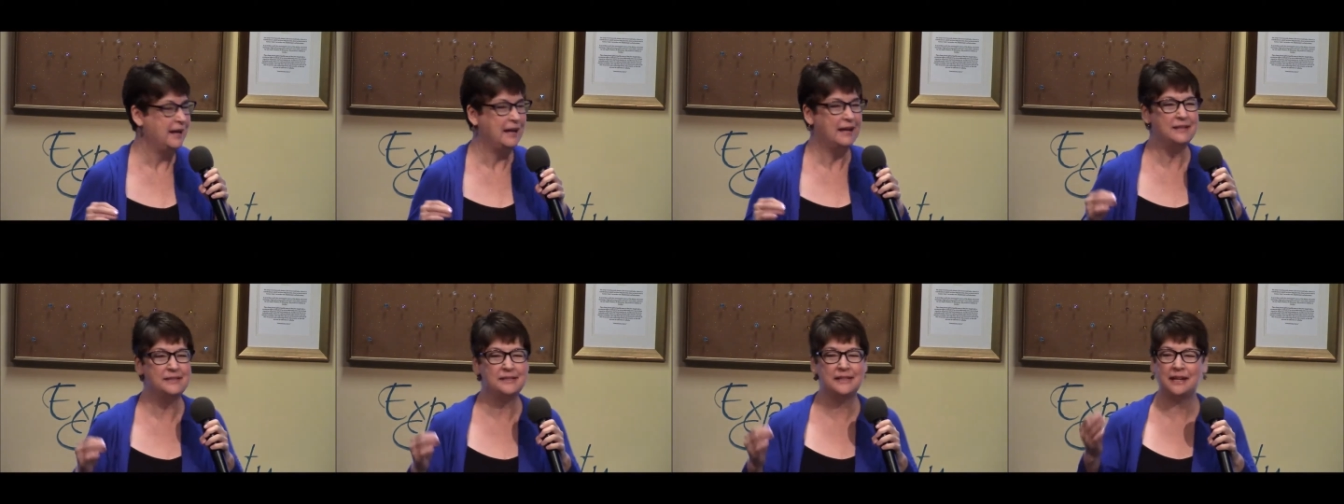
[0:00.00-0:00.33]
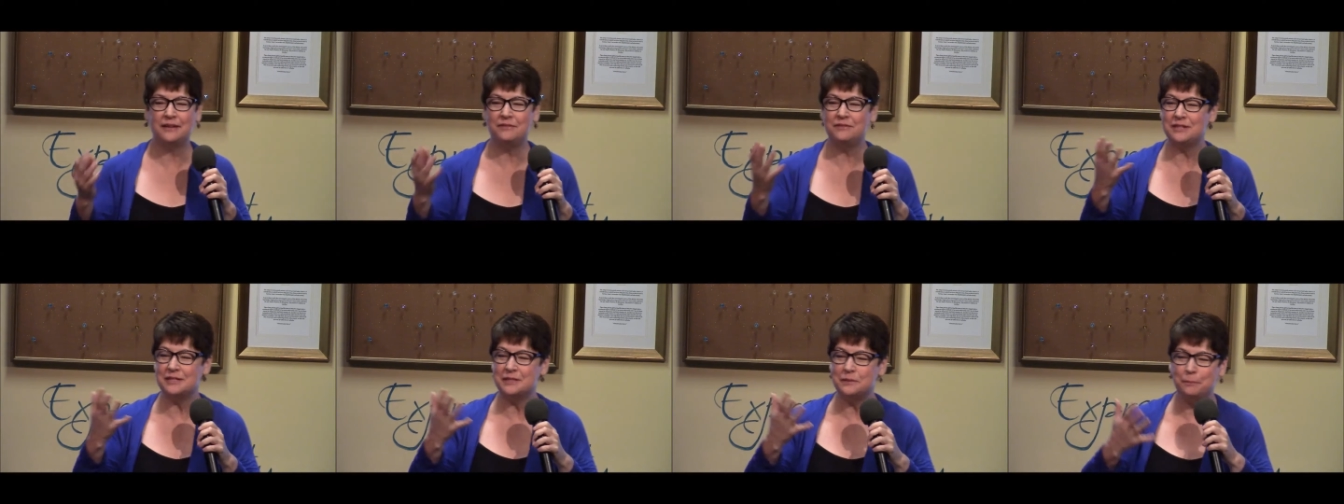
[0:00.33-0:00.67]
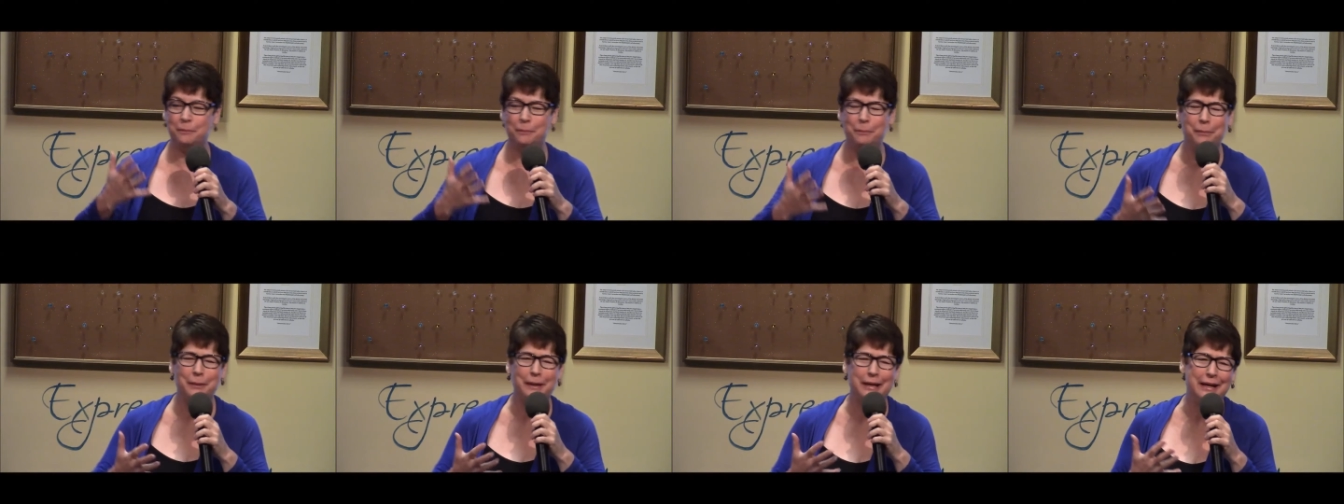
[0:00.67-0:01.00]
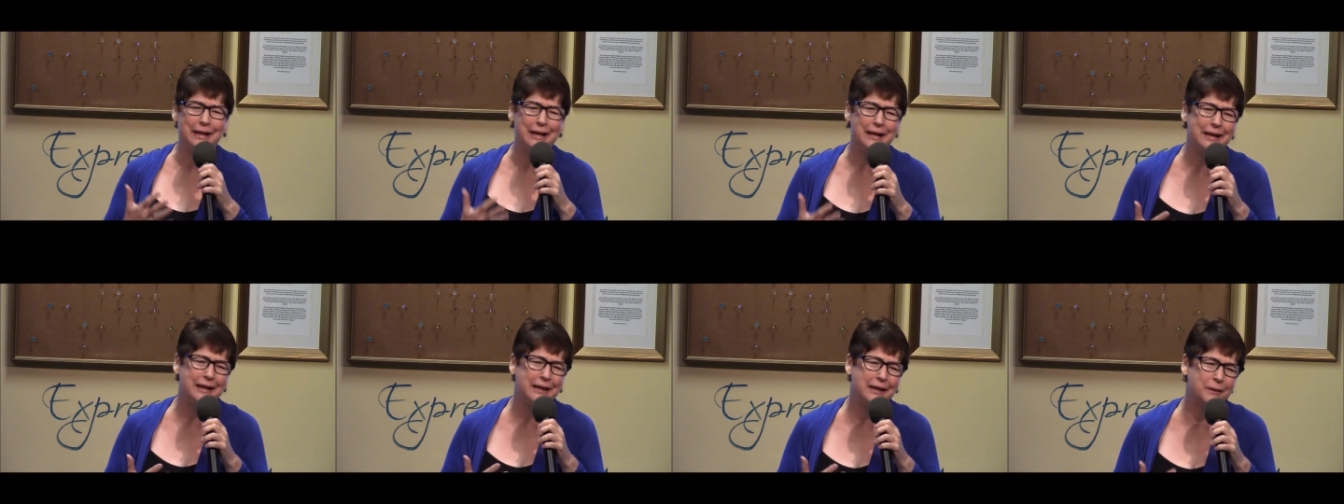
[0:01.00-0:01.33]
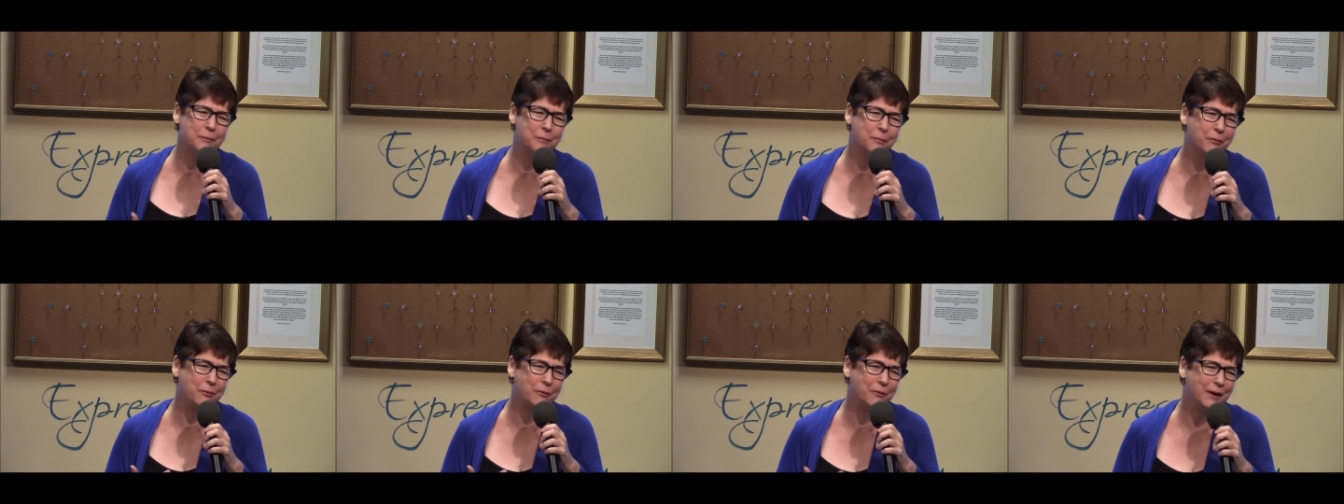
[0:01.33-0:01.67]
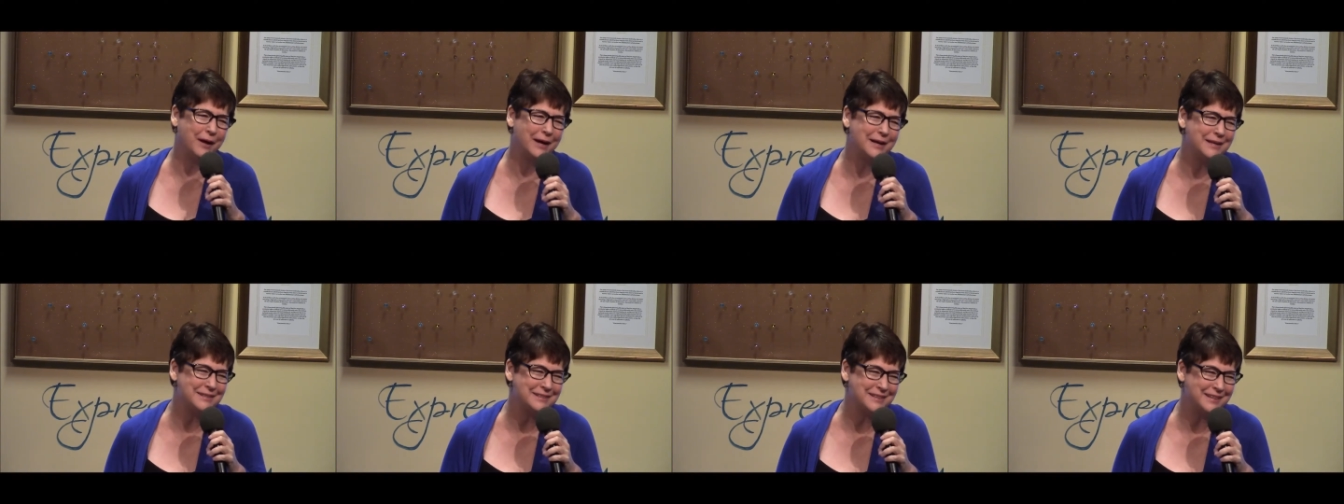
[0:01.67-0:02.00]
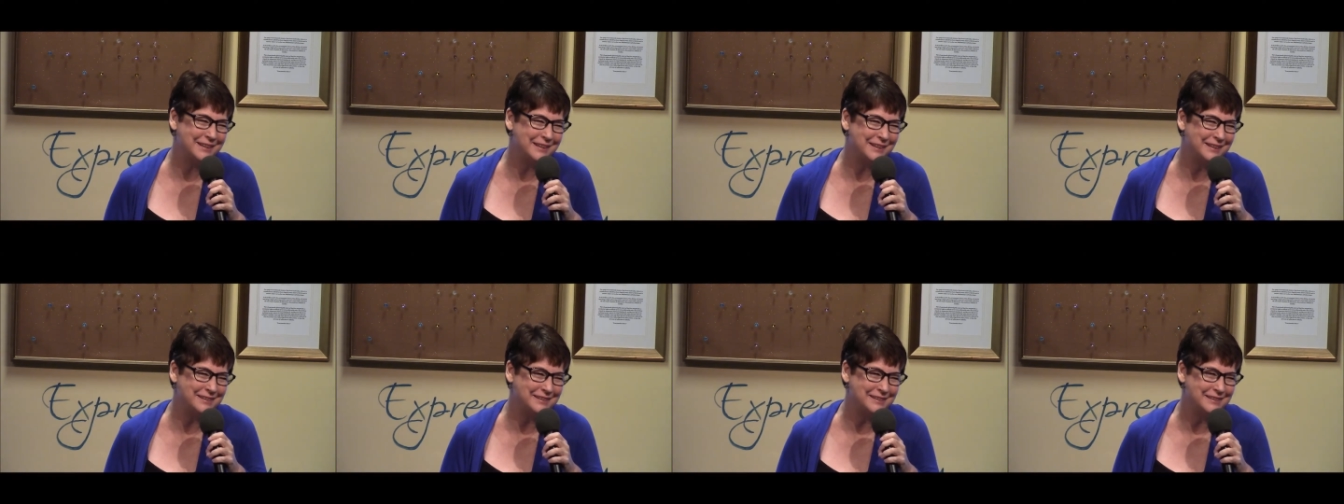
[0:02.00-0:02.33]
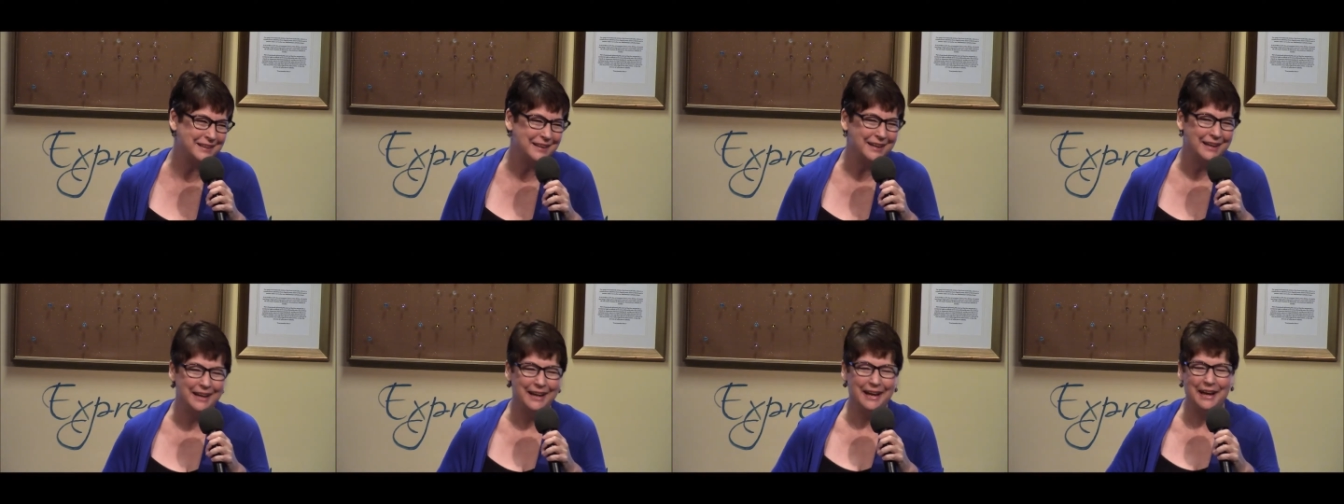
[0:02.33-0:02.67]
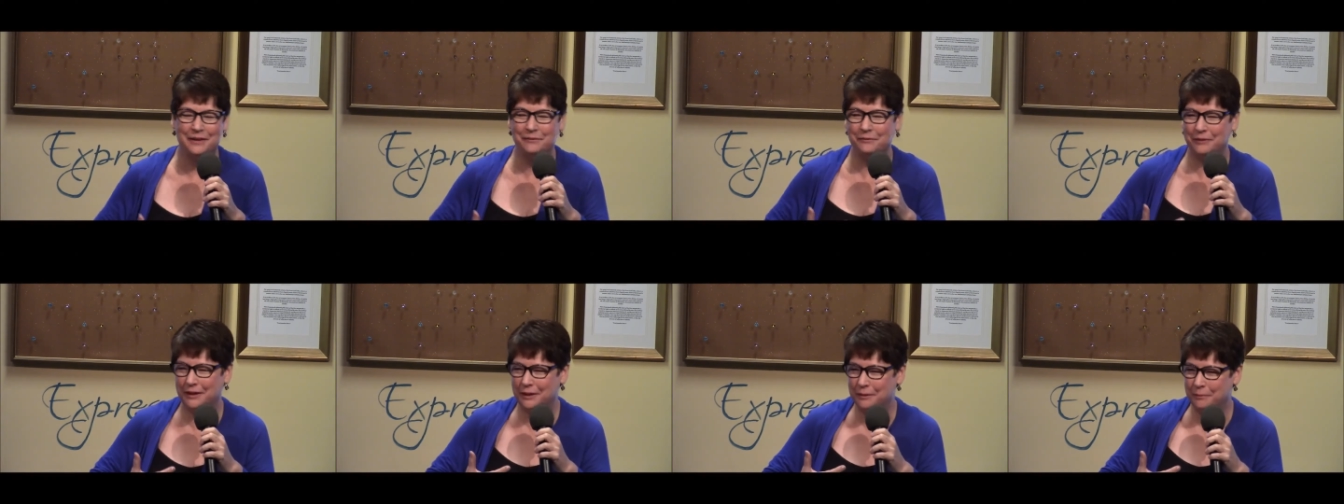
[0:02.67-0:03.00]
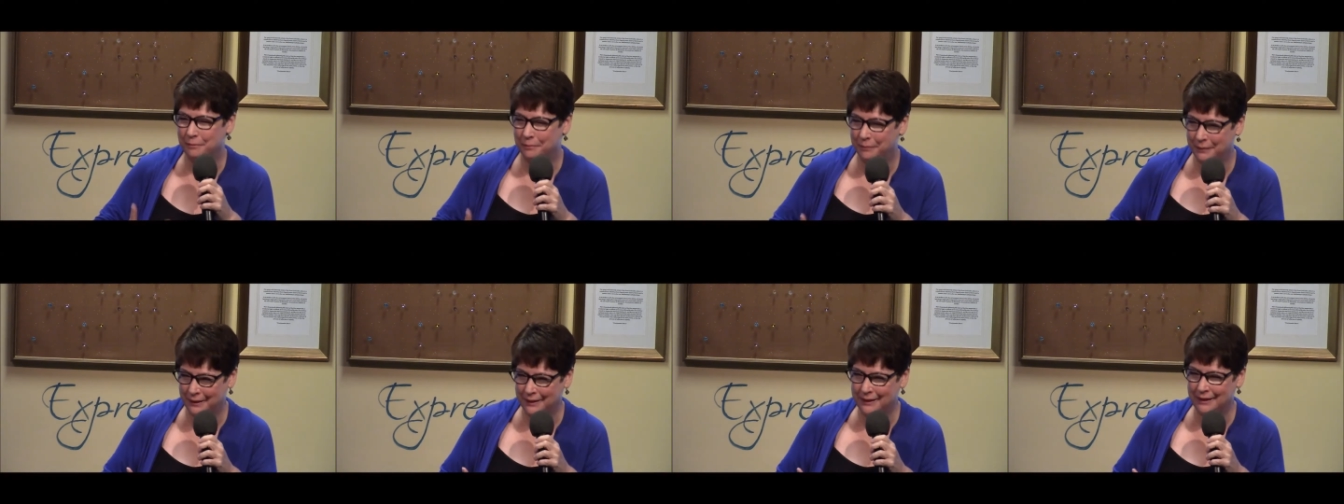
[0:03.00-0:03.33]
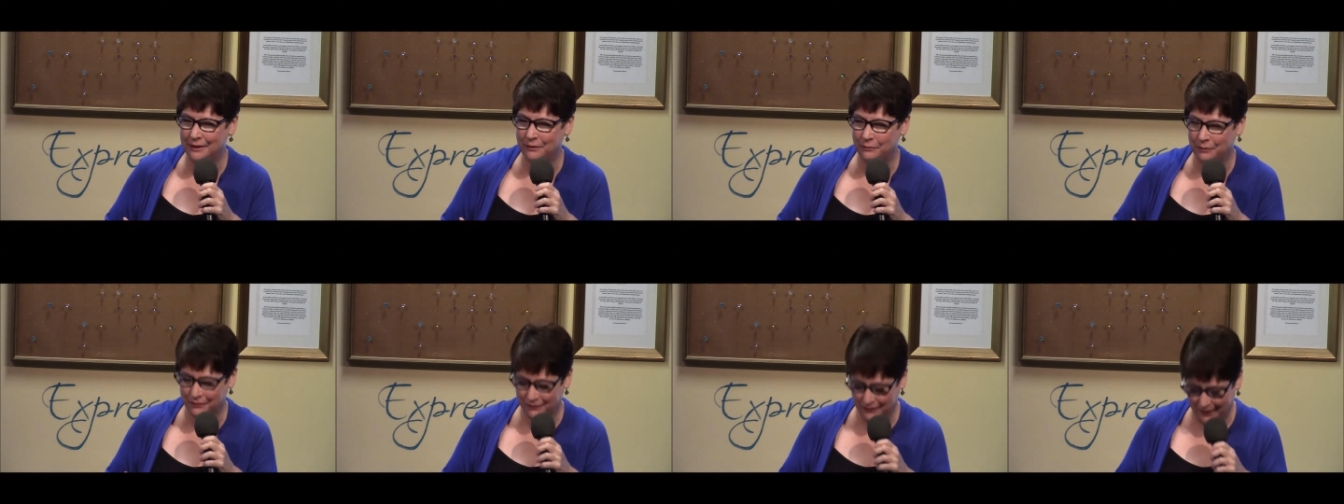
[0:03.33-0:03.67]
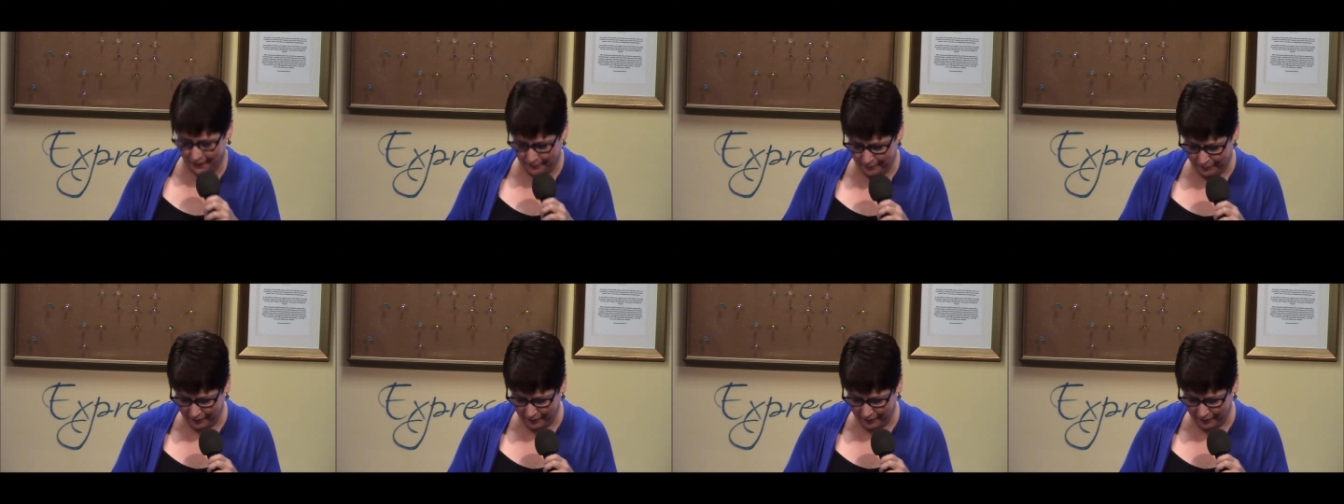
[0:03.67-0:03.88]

instead of just being present and really being with that